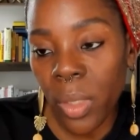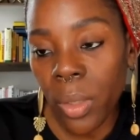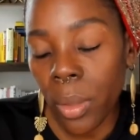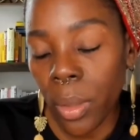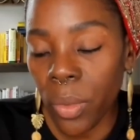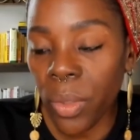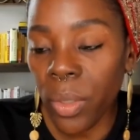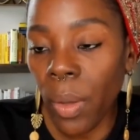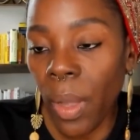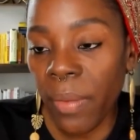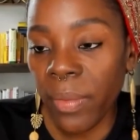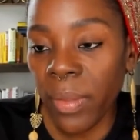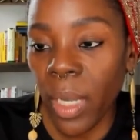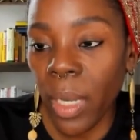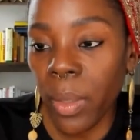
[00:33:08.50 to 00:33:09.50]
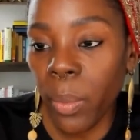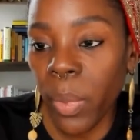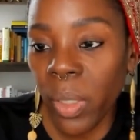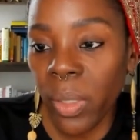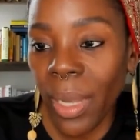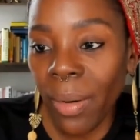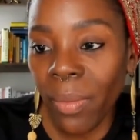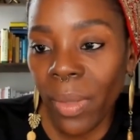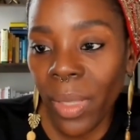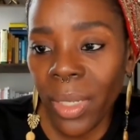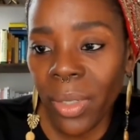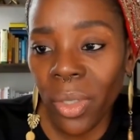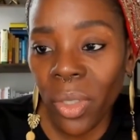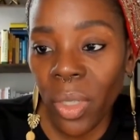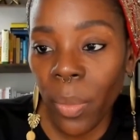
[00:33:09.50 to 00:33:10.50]
because you still have time to build that
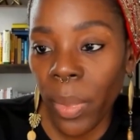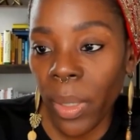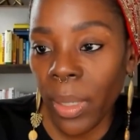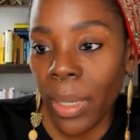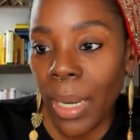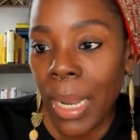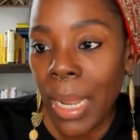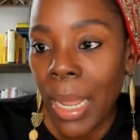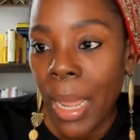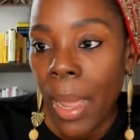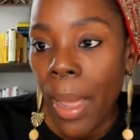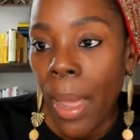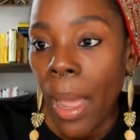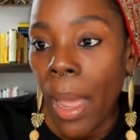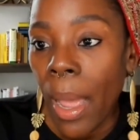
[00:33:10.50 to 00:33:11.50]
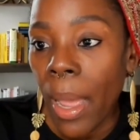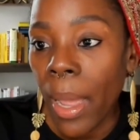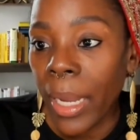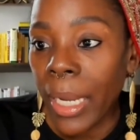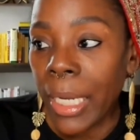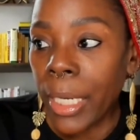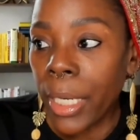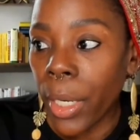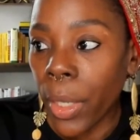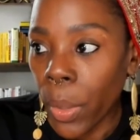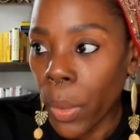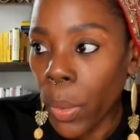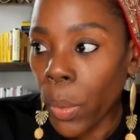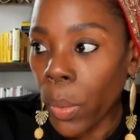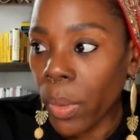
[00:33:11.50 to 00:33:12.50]
relationship. But I
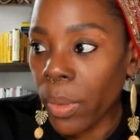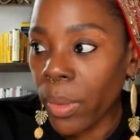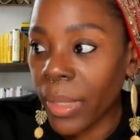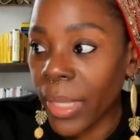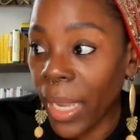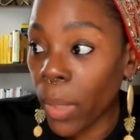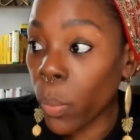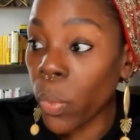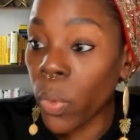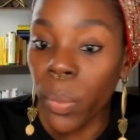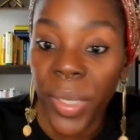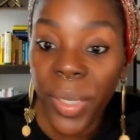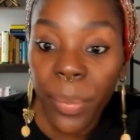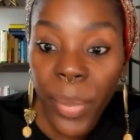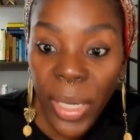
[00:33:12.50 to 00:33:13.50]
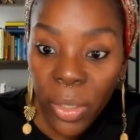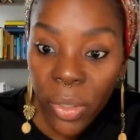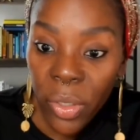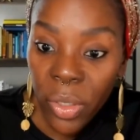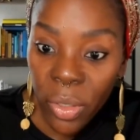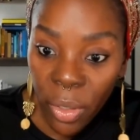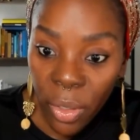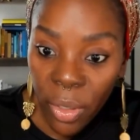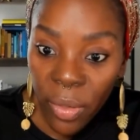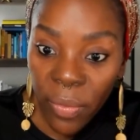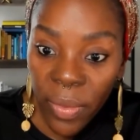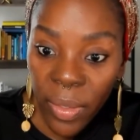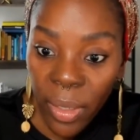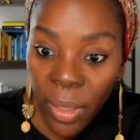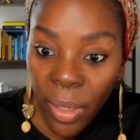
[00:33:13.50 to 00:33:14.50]
know they will be better
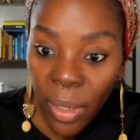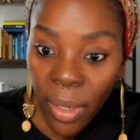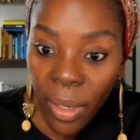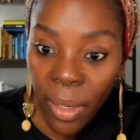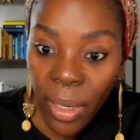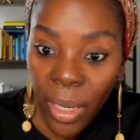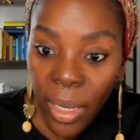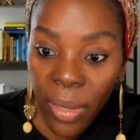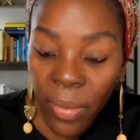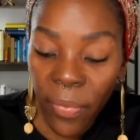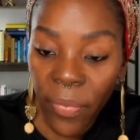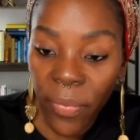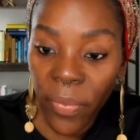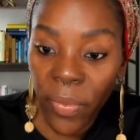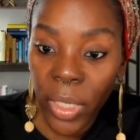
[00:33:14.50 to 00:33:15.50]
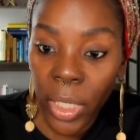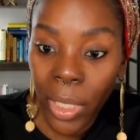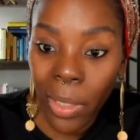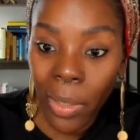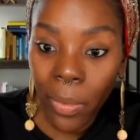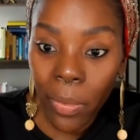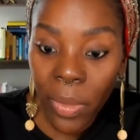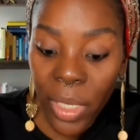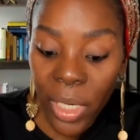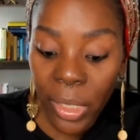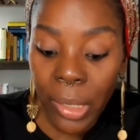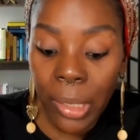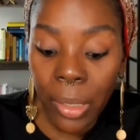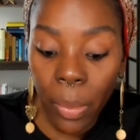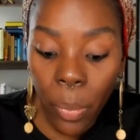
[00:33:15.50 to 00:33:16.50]
served if,
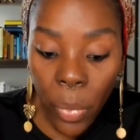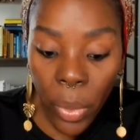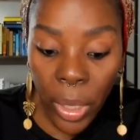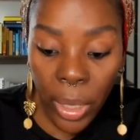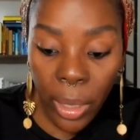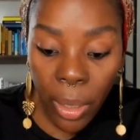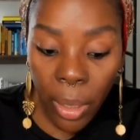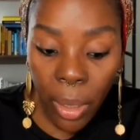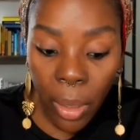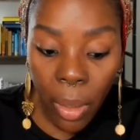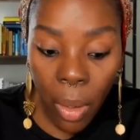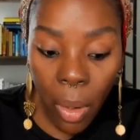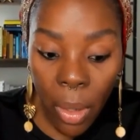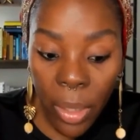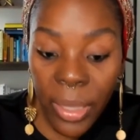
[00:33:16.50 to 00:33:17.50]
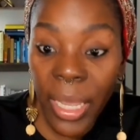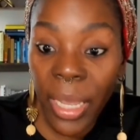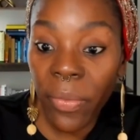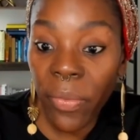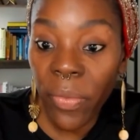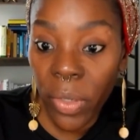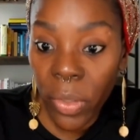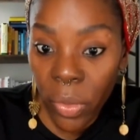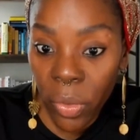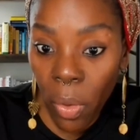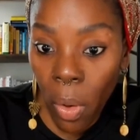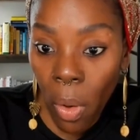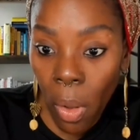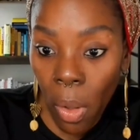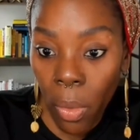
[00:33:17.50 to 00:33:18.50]
there's someone on that first
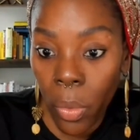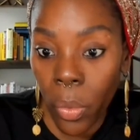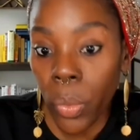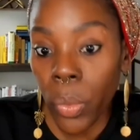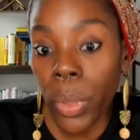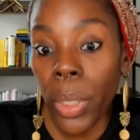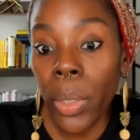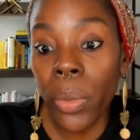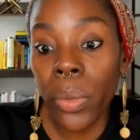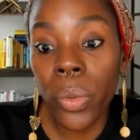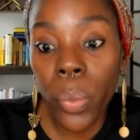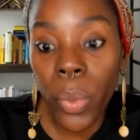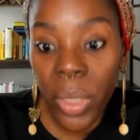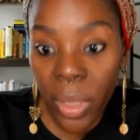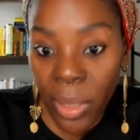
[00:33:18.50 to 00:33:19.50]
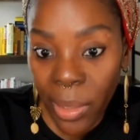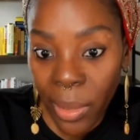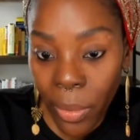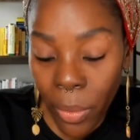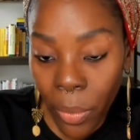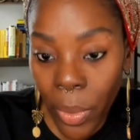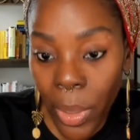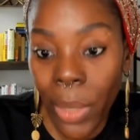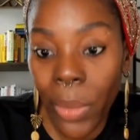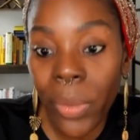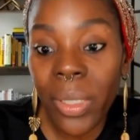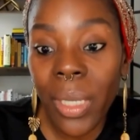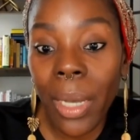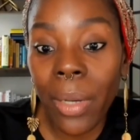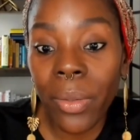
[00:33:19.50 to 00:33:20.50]
call who knows what to do,
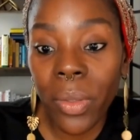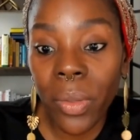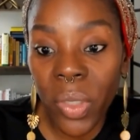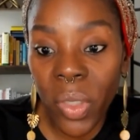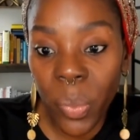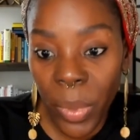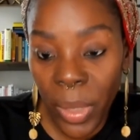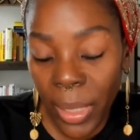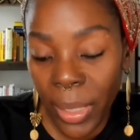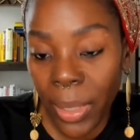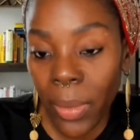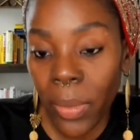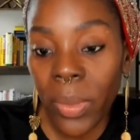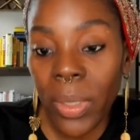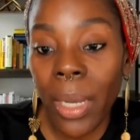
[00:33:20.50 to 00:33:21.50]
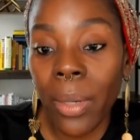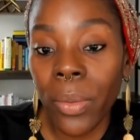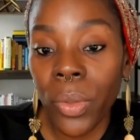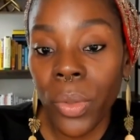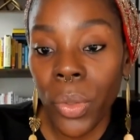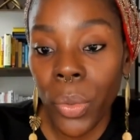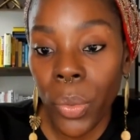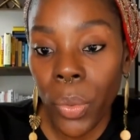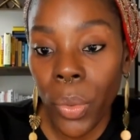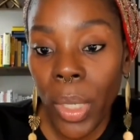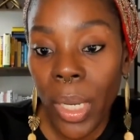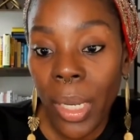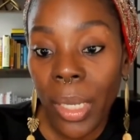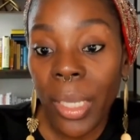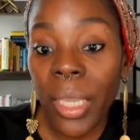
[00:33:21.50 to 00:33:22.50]
knows how to speak, knows how to
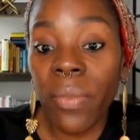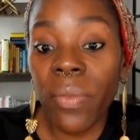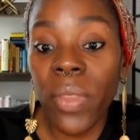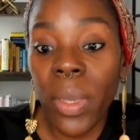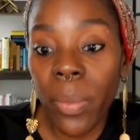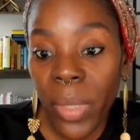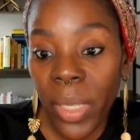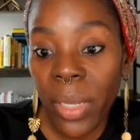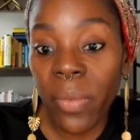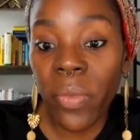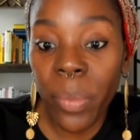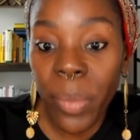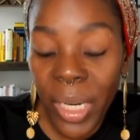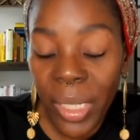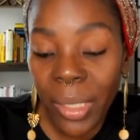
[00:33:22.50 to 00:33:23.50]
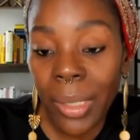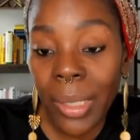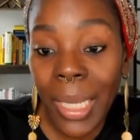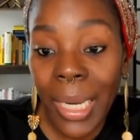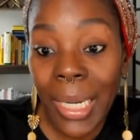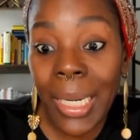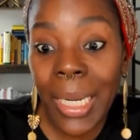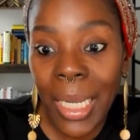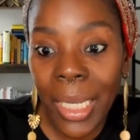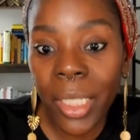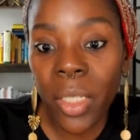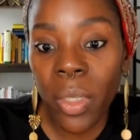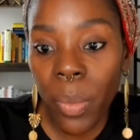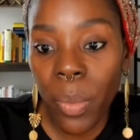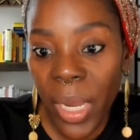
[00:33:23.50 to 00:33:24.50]
give them the information they
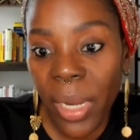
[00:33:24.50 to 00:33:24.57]
need to